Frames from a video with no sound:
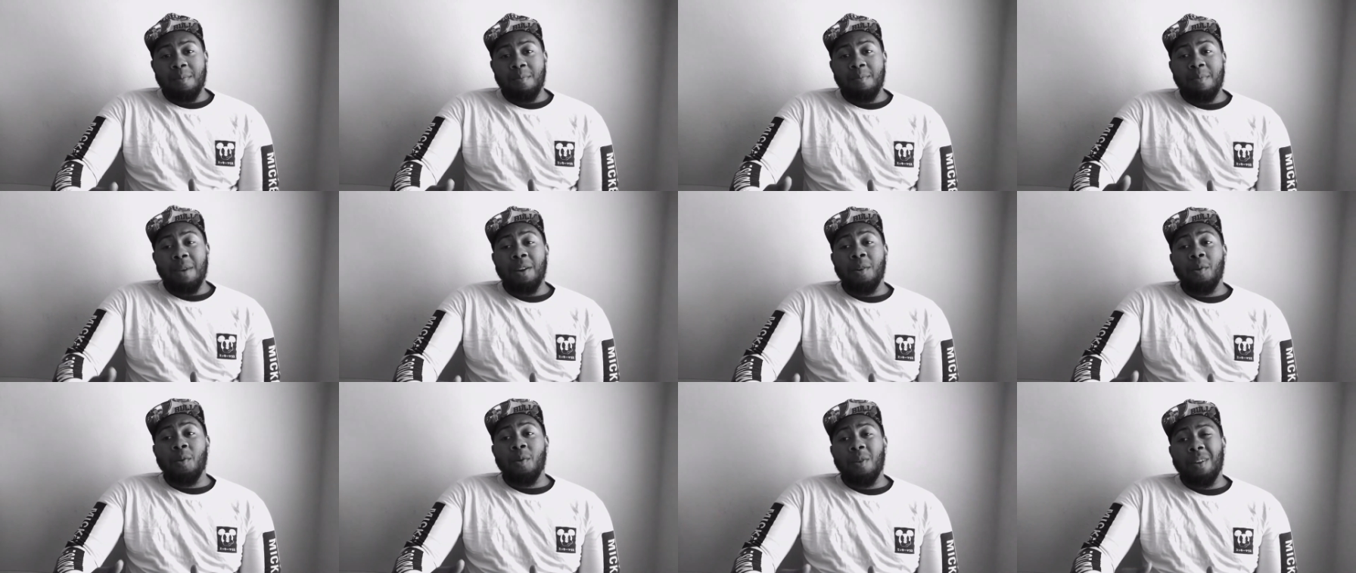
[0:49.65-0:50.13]

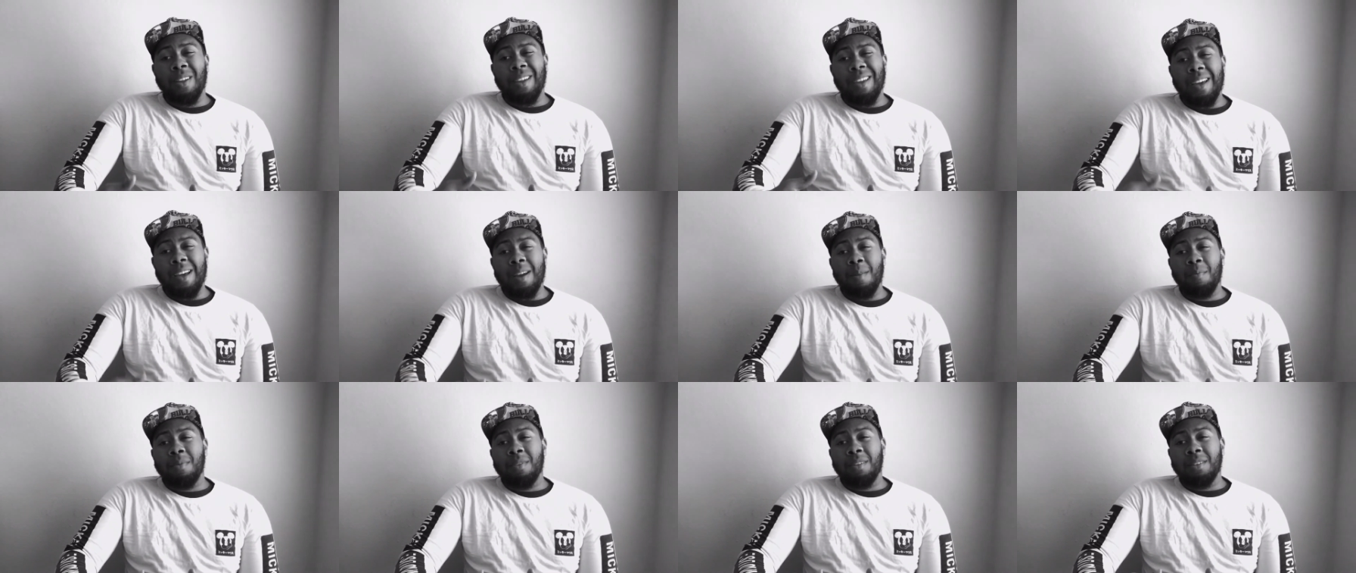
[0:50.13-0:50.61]
better on
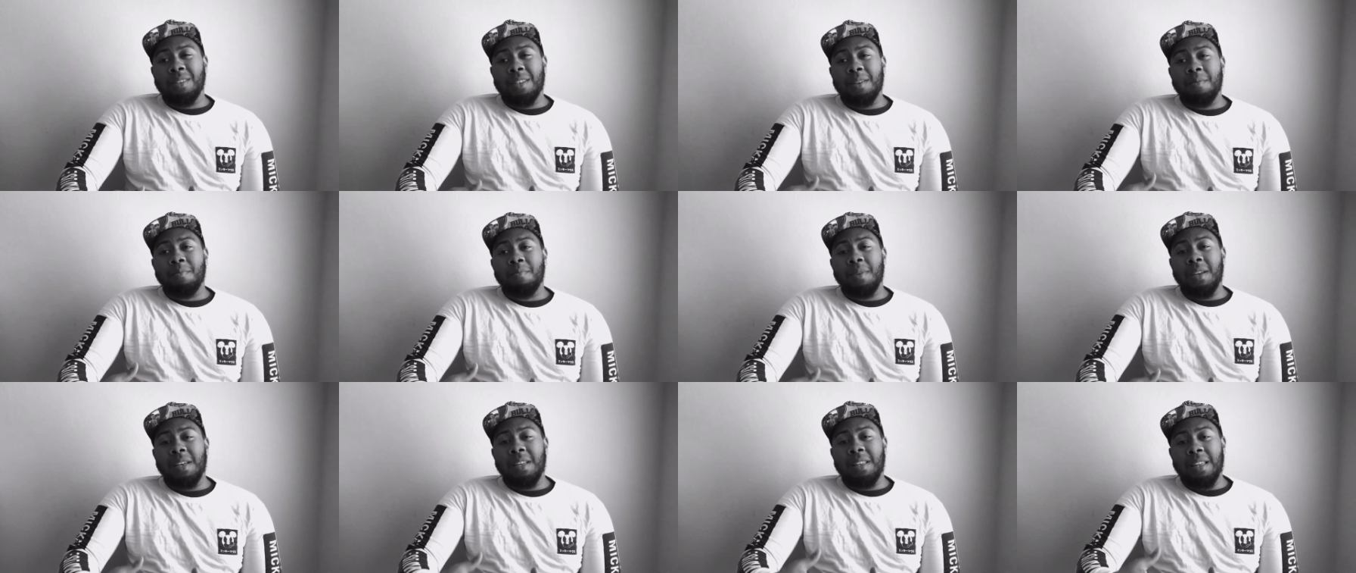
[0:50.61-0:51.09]
camera to
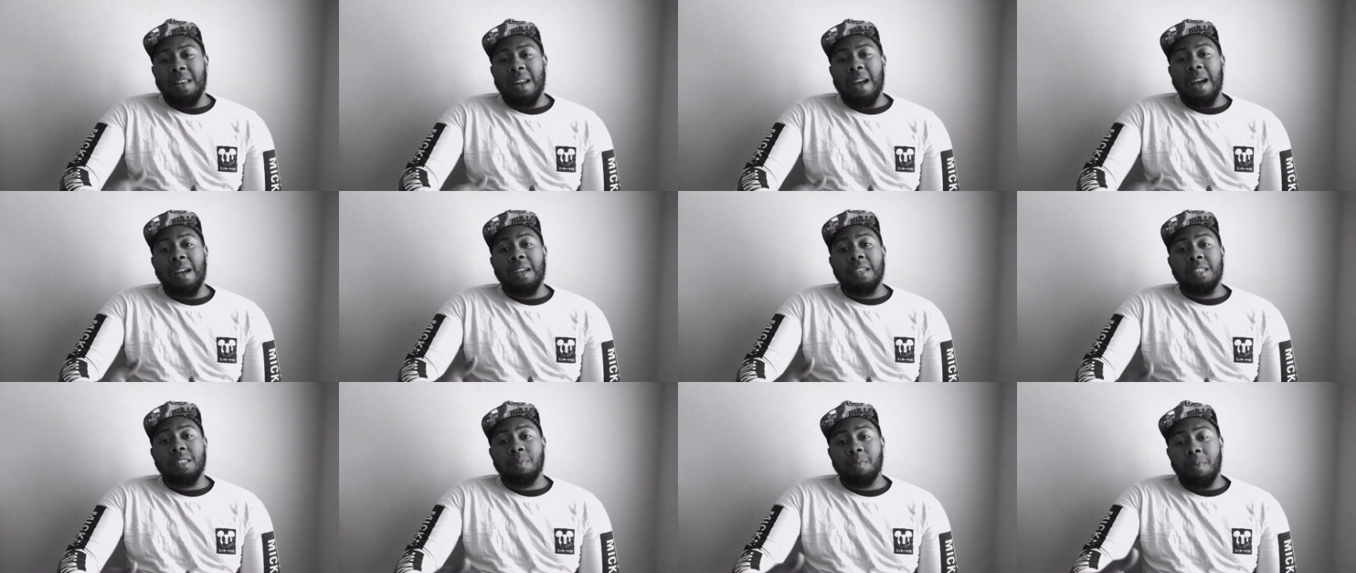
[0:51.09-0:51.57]
me than
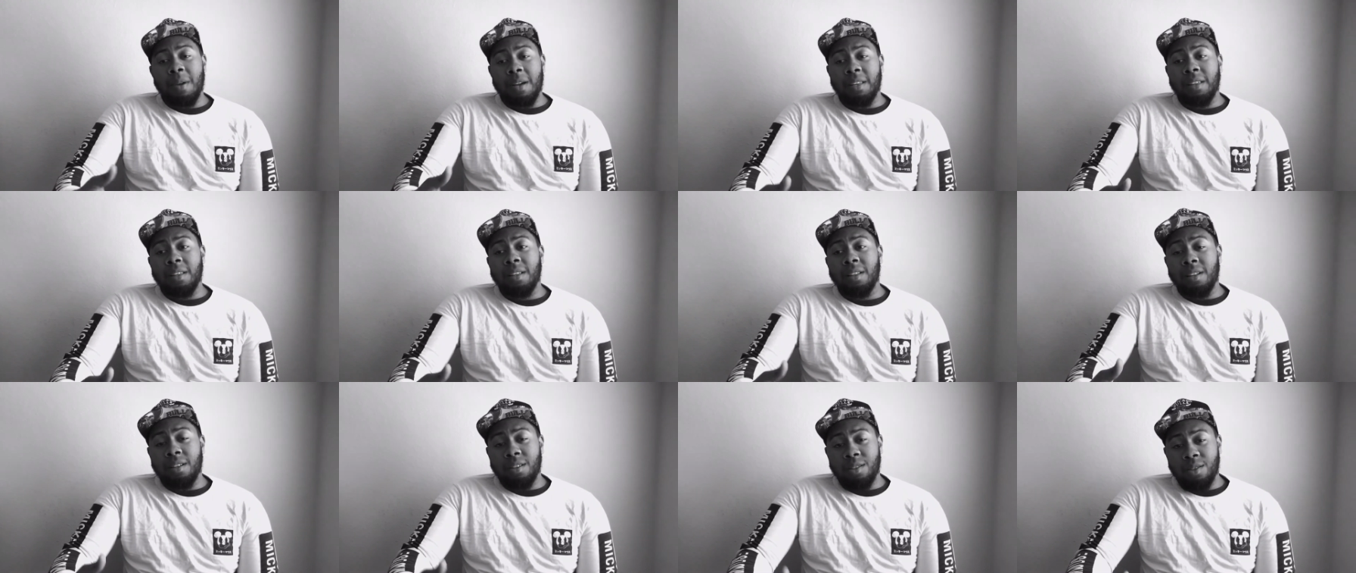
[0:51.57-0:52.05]
I
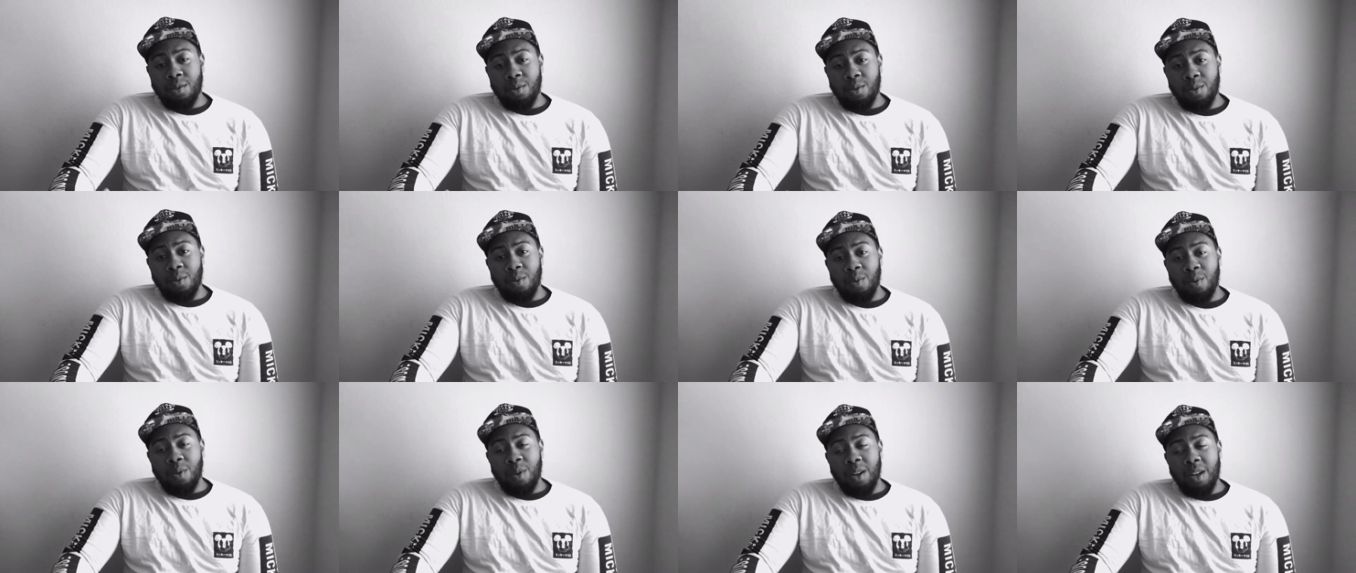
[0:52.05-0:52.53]
expected it to.
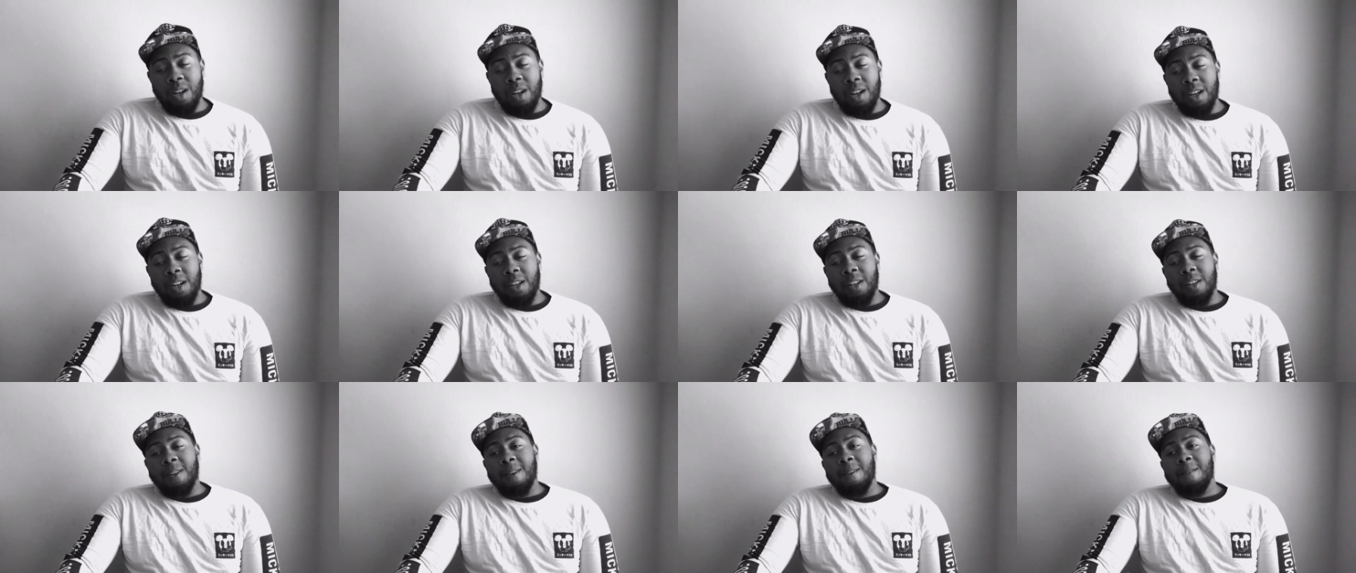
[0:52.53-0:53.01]

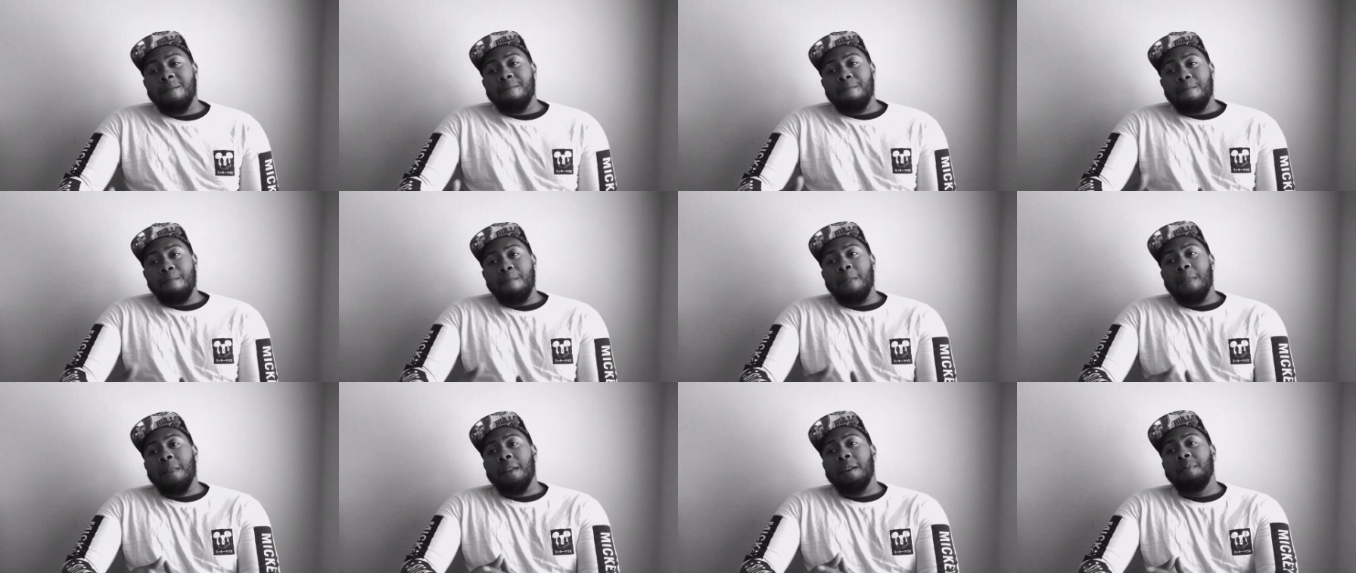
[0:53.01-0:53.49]

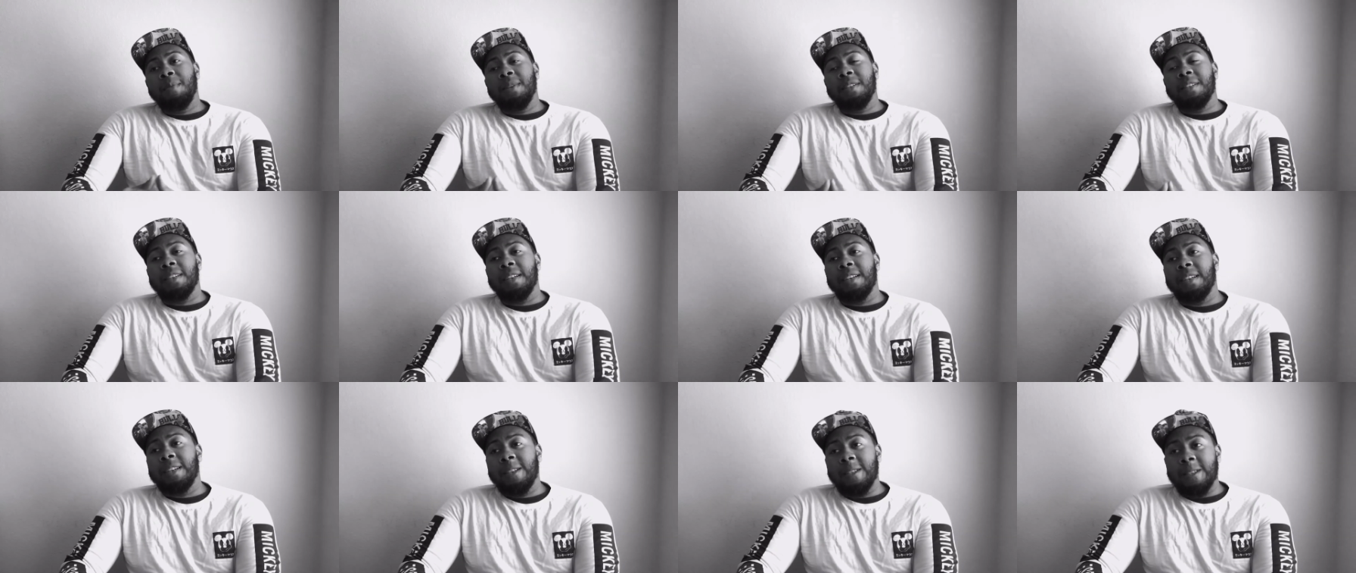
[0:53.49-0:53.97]
Let me
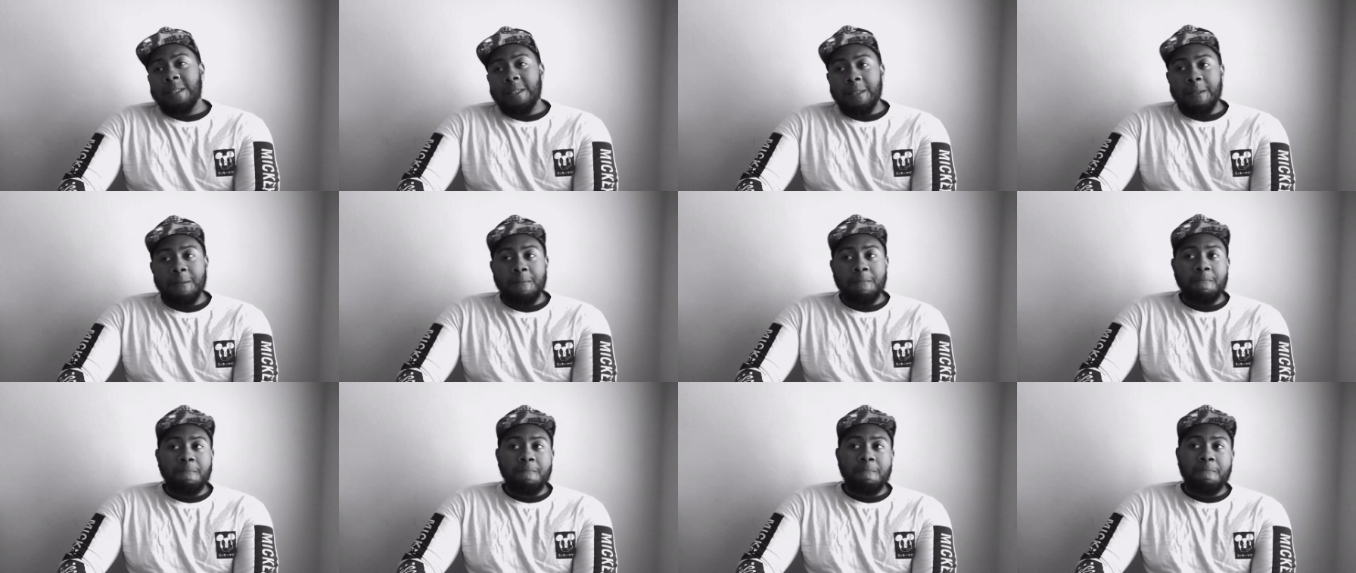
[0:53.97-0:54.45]
say this.